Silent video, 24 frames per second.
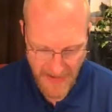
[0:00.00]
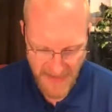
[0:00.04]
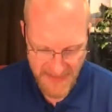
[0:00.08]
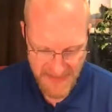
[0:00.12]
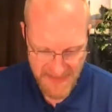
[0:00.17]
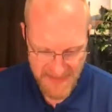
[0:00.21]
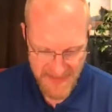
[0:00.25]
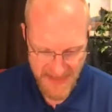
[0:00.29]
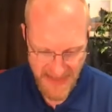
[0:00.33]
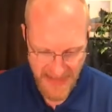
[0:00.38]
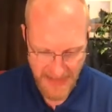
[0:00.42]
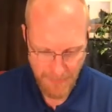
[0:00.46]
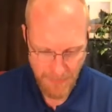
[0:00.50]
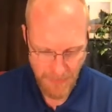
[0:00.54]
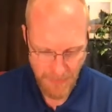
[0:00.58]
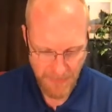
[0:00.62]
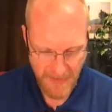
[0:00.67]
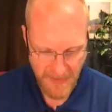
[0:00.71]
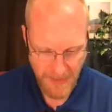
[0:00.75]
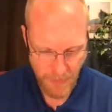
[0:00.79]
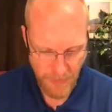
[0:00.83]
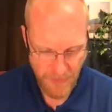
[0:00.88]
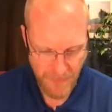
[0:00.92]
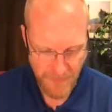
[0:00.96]
his name
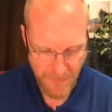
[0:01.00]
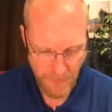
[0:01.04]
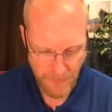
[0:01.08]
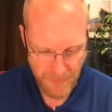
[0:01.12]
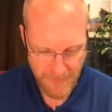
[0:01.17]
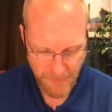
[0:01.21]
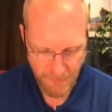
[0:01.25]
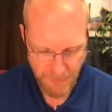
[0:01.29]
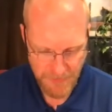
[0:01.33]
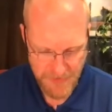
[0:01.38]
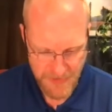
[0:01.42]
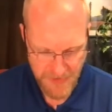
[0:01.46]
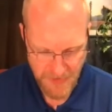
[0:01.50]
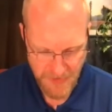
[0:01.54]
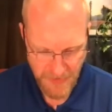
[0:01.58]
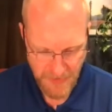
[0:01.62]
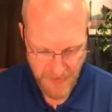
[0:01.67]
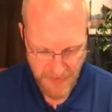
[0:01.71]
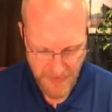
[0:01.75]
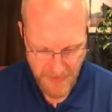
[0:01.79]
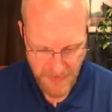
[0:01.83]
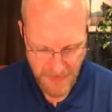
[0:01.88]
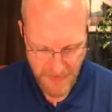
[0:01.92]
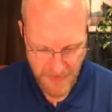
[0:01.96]
appear in their literature,
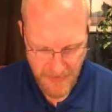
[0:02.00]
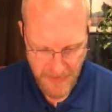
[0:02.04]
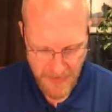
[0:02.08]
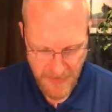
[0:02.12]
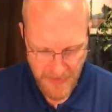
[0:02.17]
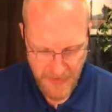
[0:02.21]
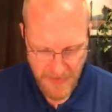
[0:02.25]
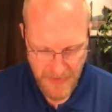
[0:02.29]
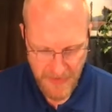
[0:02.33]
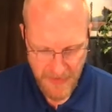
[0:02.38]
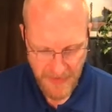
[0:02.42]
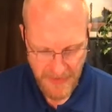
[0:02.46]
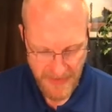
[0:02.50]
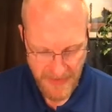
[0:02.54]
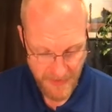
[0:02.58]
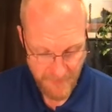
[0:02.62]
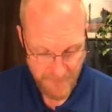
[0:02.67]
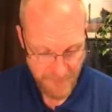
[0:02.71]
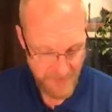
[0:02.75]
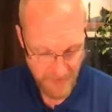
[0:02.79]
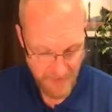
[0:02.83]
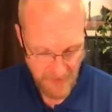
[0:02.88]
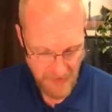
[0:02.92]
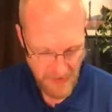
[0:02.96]

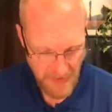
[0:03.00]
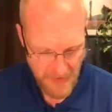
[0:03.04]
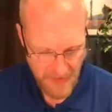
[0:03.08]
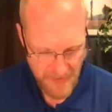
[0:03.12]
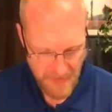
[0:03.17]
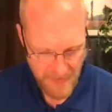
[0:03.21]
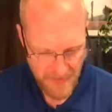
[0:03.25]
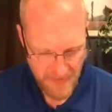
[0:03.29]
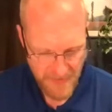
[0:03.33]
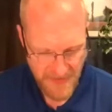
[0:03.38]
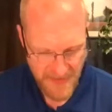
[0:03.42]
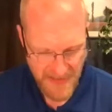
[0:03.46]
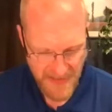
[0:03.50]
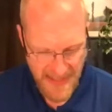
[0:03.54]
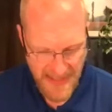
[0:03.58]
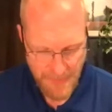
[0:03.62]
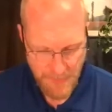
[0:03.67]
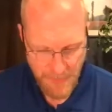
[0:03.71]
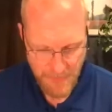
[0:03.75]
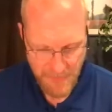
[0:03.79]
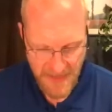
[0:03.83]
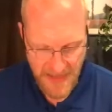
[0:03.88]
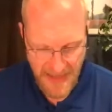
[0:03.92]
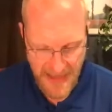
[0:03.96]
if at all? The
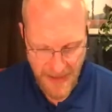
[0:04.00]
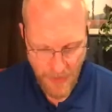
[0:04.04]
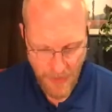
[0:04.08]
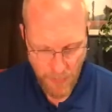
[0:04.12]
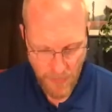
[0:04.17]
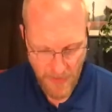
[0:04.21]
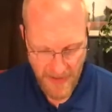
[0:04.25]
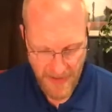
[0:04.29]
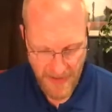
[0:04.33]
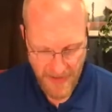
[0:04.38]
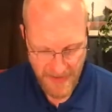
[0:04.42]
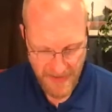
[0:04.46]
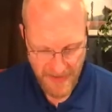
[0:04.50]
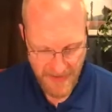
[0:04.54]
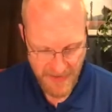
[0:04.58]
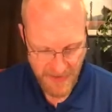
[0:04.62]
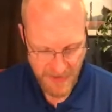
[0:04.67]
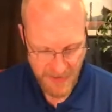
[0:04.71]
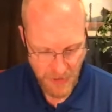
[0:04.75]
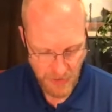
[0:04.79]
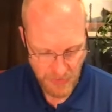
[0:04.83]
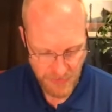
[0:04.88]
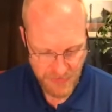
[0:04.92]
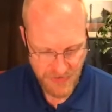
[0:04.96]
name of Yahweh in a
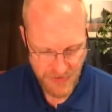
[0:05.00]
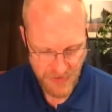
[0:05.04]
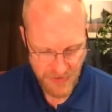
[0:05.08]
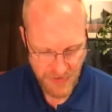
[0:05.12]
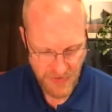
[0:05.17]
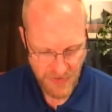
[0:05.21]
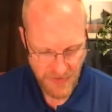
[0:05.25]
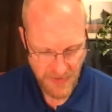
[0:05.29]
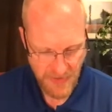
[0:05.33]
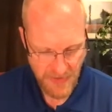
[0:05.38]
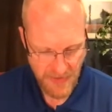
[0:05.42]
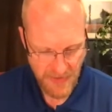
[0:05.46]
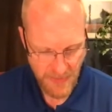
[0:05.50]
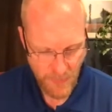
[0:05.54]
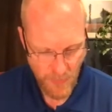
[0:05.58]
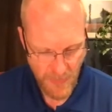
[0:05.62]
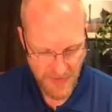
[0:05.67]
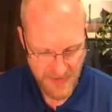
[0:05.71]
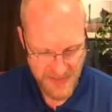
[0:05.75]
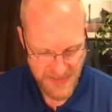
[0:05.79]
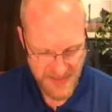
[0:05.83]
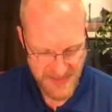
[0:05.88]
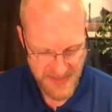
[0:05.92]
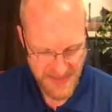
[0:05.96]
culture
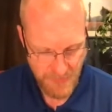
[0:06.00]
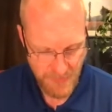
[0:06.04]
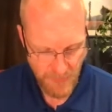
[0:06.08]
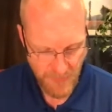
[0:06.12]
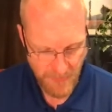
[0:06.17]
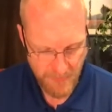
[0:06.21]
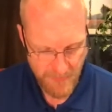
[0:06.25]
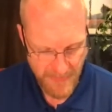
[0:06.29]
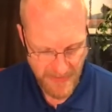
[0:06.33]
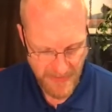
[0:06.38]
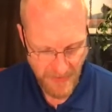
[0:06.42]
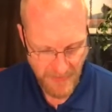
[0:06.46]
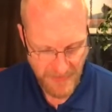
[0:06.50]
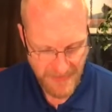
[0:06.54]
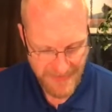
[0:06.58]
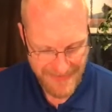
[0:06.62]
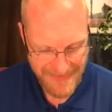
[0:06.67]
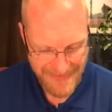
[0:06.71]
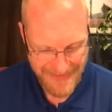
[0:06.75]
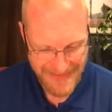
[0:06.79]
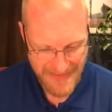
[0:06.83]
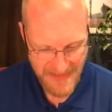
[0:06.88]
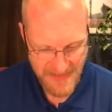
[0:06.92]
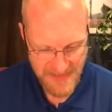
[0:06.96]
which is in rebellion
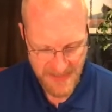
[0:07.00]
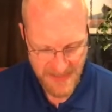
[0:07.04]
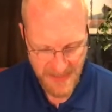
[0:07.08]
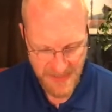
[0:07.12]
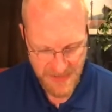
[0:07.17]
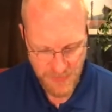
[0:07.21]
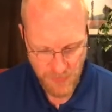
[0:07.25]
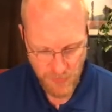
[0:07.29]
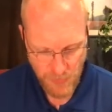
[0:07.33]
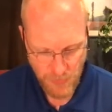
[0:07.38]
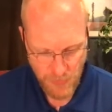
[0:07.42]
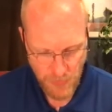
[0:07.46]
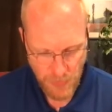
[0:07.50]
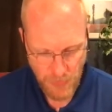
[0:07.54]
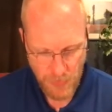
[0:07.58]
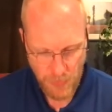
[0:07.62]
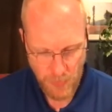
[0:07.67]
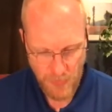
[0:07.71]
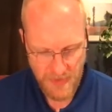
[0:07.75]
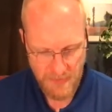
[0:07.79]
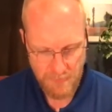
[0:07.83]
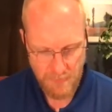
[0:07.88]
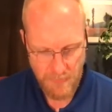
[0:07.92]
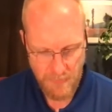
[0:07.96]
against his rule
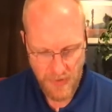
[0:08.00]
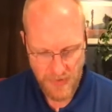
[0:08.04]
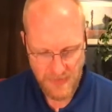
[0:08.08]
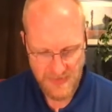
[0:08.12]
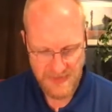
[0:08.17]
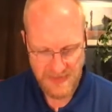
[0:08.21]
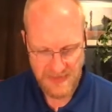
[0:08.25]
would most